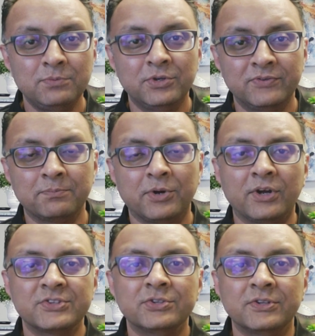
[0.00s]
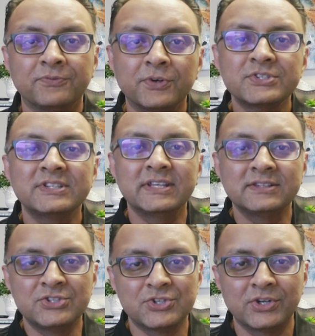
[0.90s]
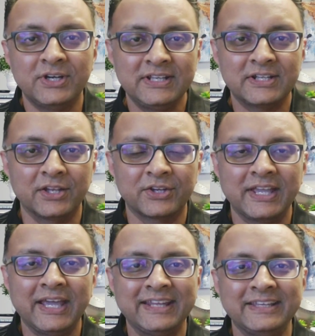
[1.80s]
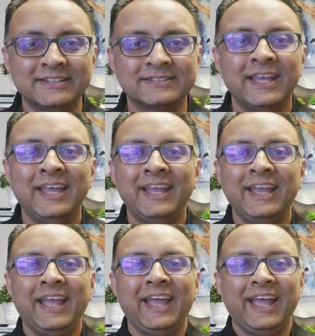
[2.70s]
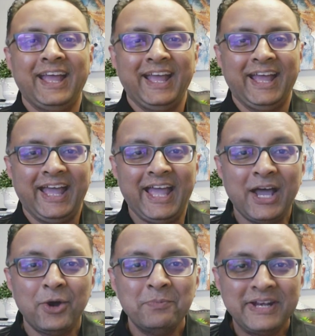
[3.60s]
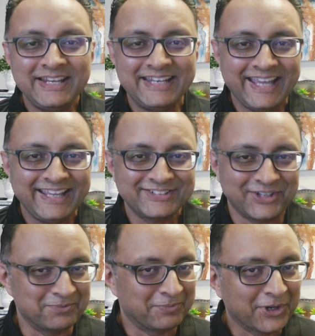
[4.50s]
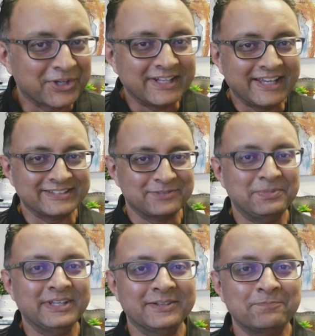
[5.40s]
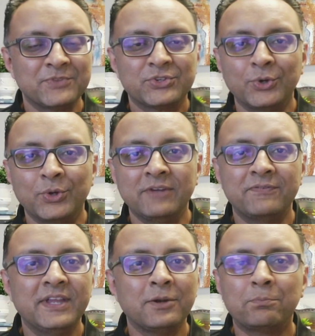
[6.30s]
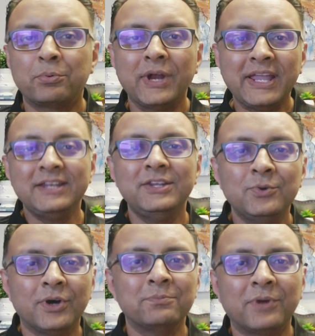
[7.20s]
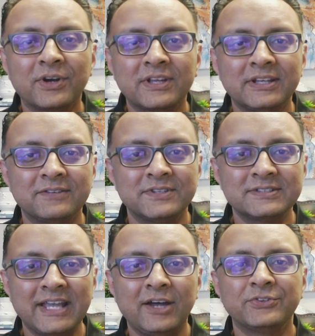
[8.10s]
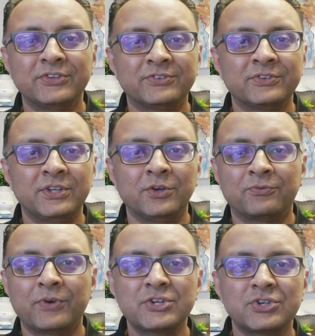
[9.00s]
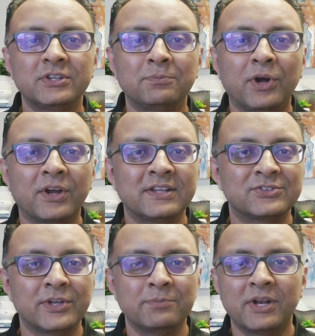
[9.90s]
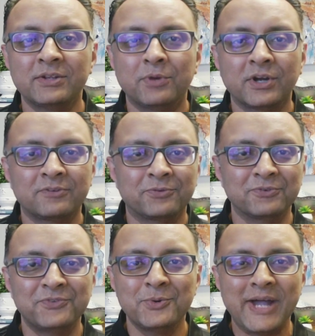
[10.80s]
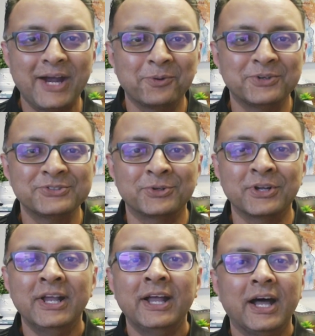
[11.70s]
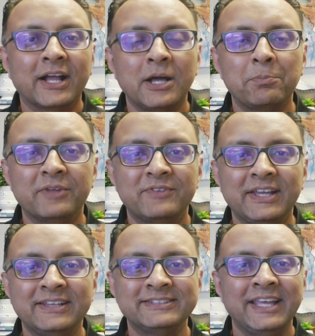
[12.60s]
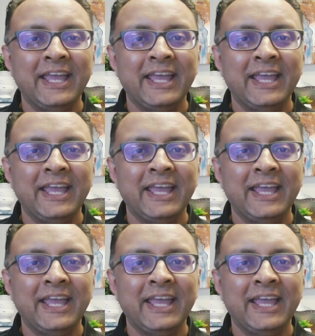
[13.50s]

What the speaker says: moving parts. So the first thing that you're going to need to look at is how many days on market has it been? So if they're brand new on market, if this house is fresh on the market, it's only been on the market for a few hours or a couple of days,